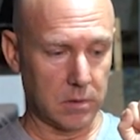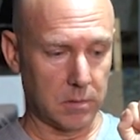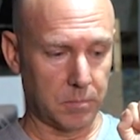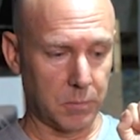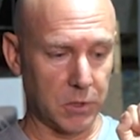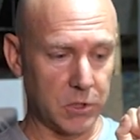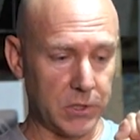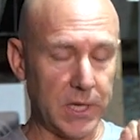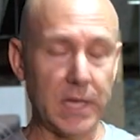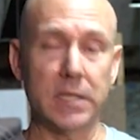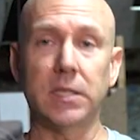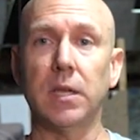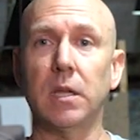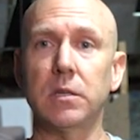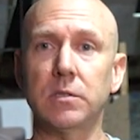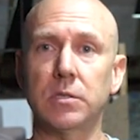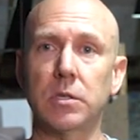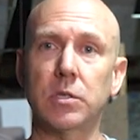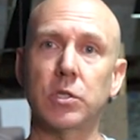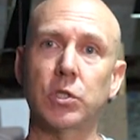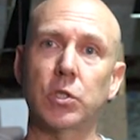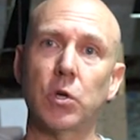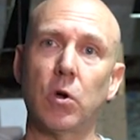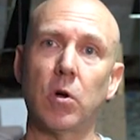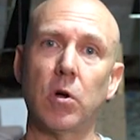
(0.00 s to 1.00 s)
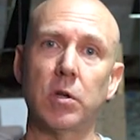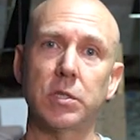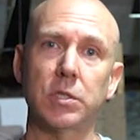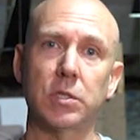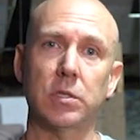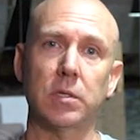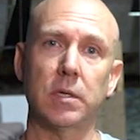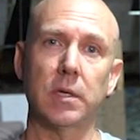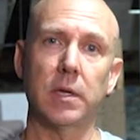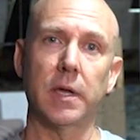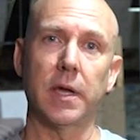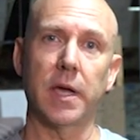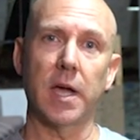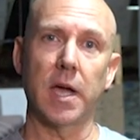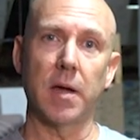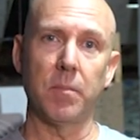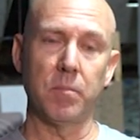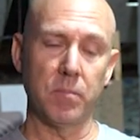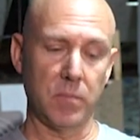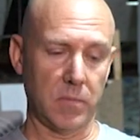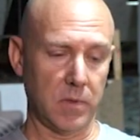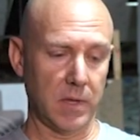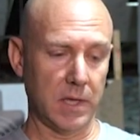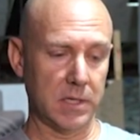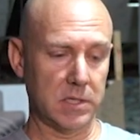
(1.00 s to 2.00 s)
projectile is discharged,
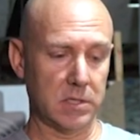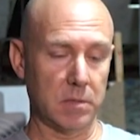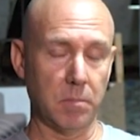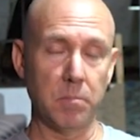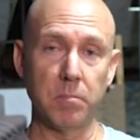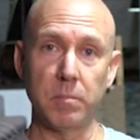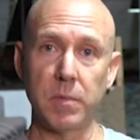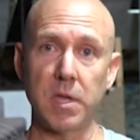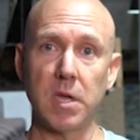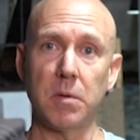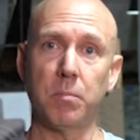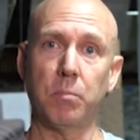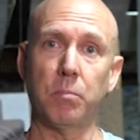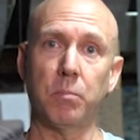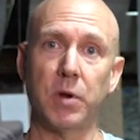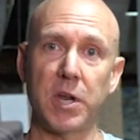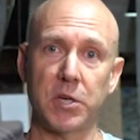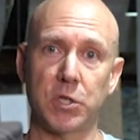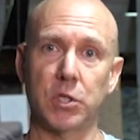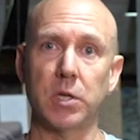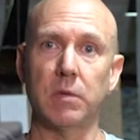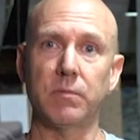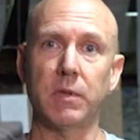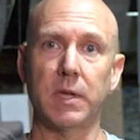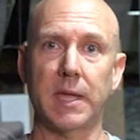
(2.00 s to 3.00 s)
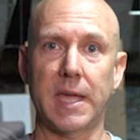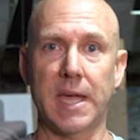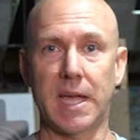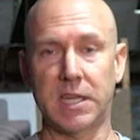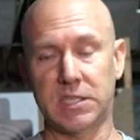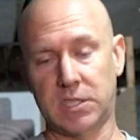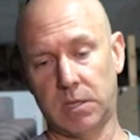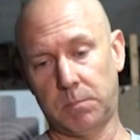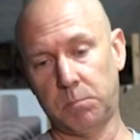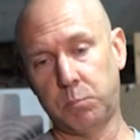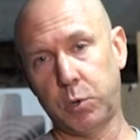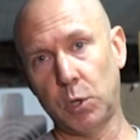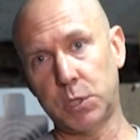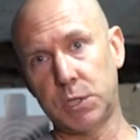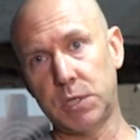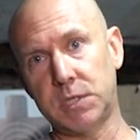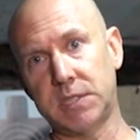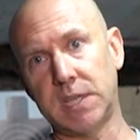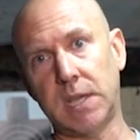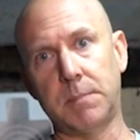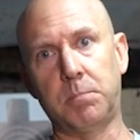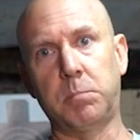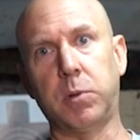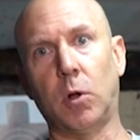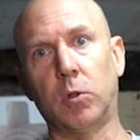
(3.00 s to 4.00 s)
it's the mere pressure of the gas that pushes
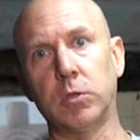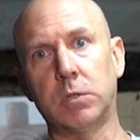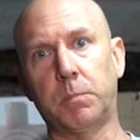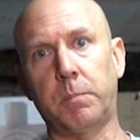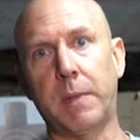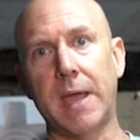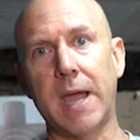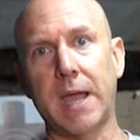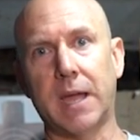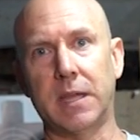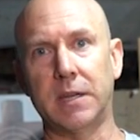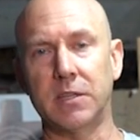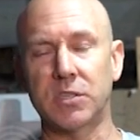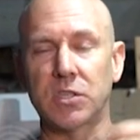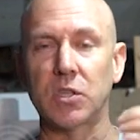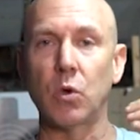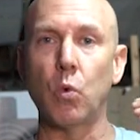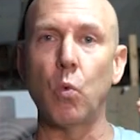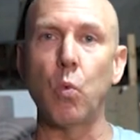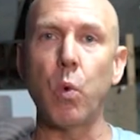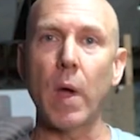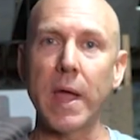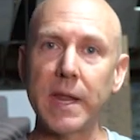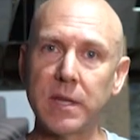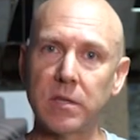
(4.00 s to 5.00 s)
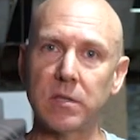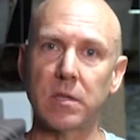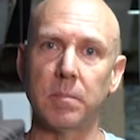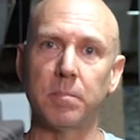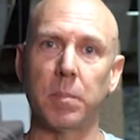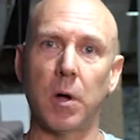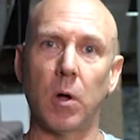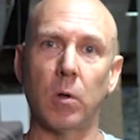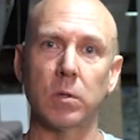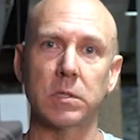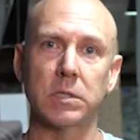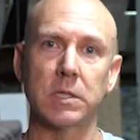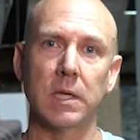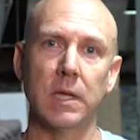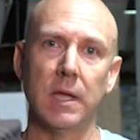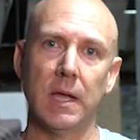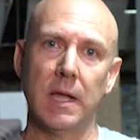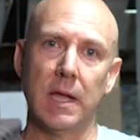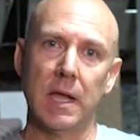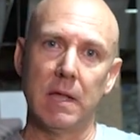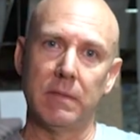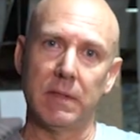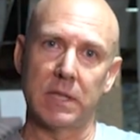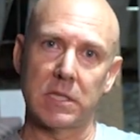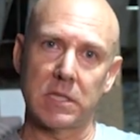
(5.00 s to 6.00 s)
that bolt back, and it's the weight of the bolt
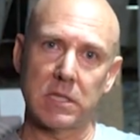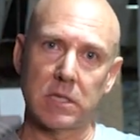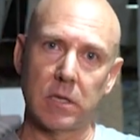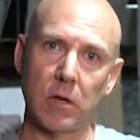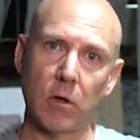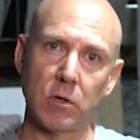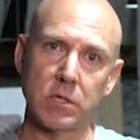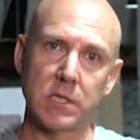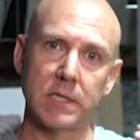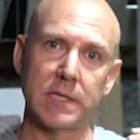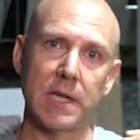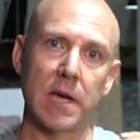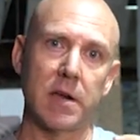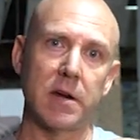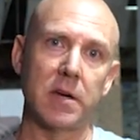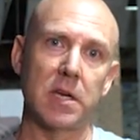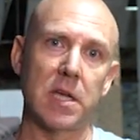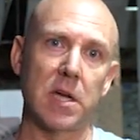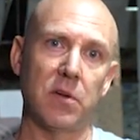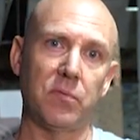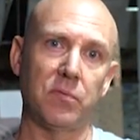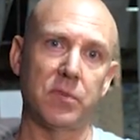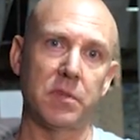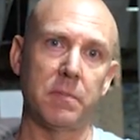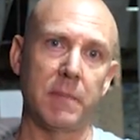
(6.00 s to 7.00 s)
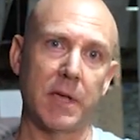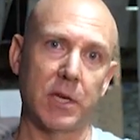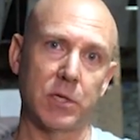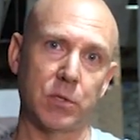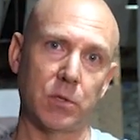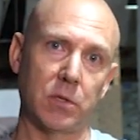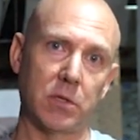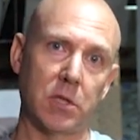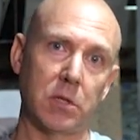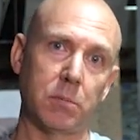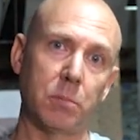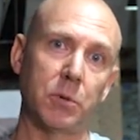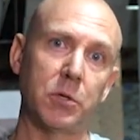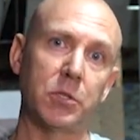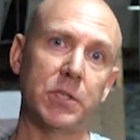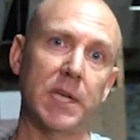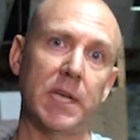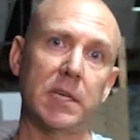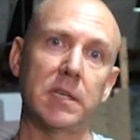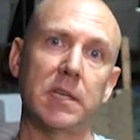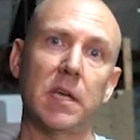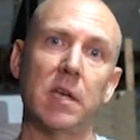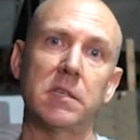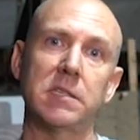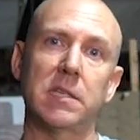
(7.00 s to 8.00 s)
that slows it down enough to make sure that the
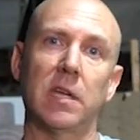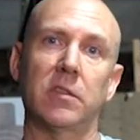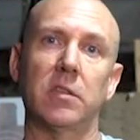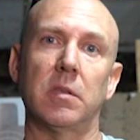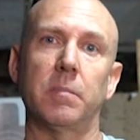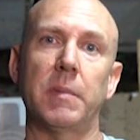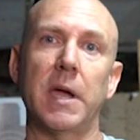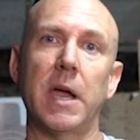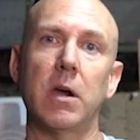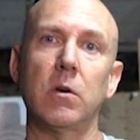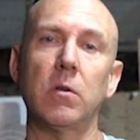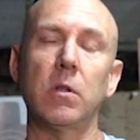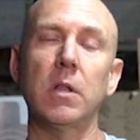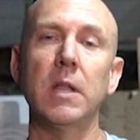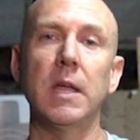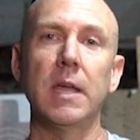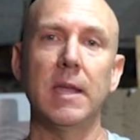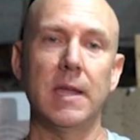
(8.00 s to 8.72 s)
projectile is out the barrel